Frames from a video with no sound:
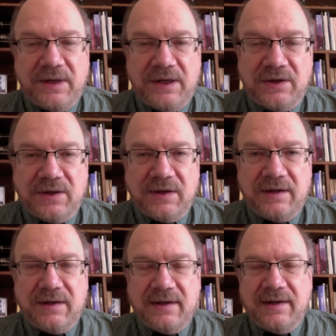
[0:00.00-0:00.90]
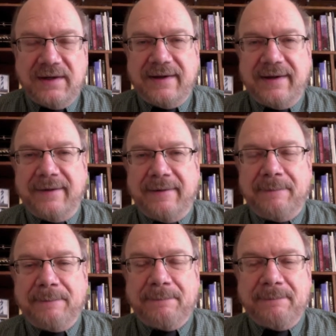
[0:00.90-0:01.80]
good.
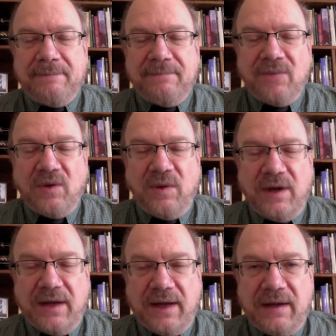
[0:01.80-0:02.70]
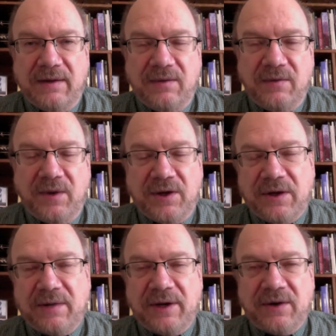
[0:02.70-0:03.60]
Um, well, and we
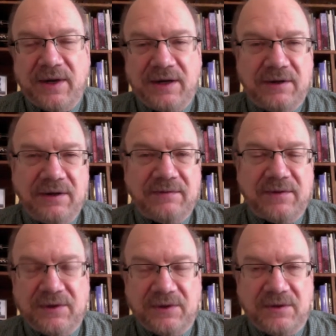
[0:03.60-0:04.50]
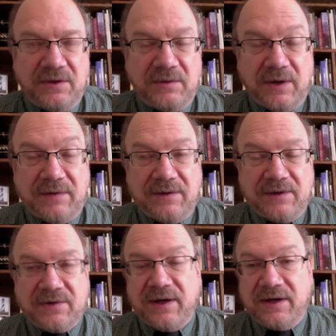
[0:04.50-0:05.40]
talk about criterion versus norm reference.
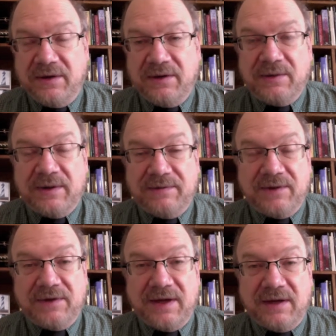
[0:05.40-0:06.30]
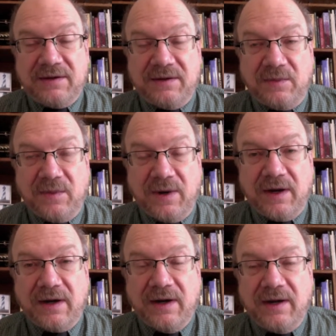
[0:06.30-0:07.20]
Criterion reference test is
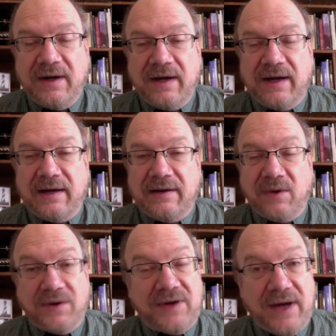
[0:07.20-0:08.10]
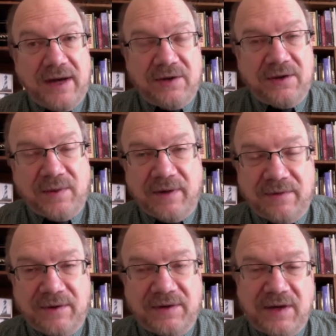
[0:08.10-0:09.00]
where, or standards
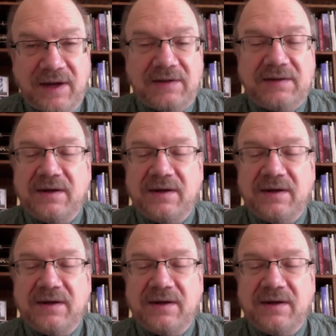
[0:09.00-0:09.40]
reference test